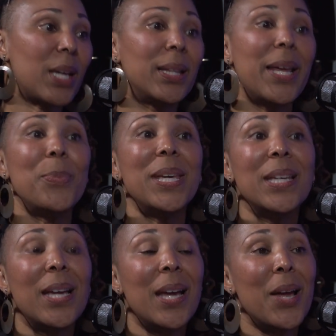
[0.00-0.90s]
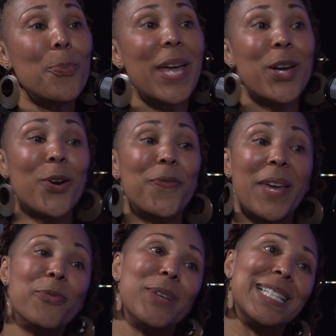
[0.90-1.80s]
let me make her
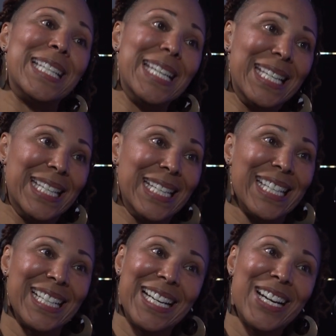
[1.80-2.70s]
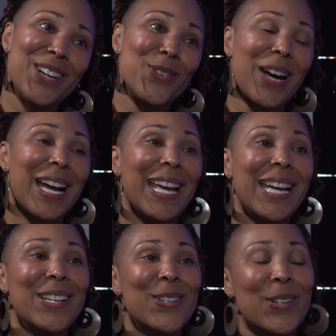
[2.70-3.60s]
favorite tea,
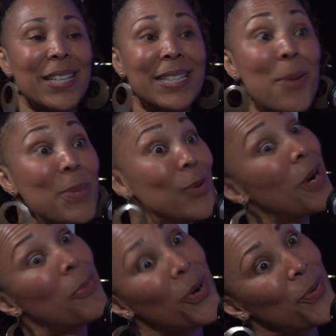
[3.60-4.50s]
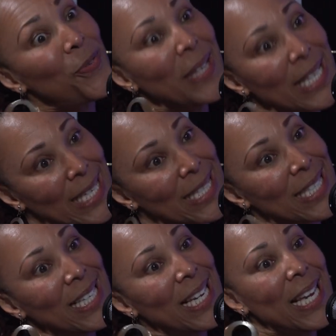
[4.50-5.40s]
right? Or let me rub her feet.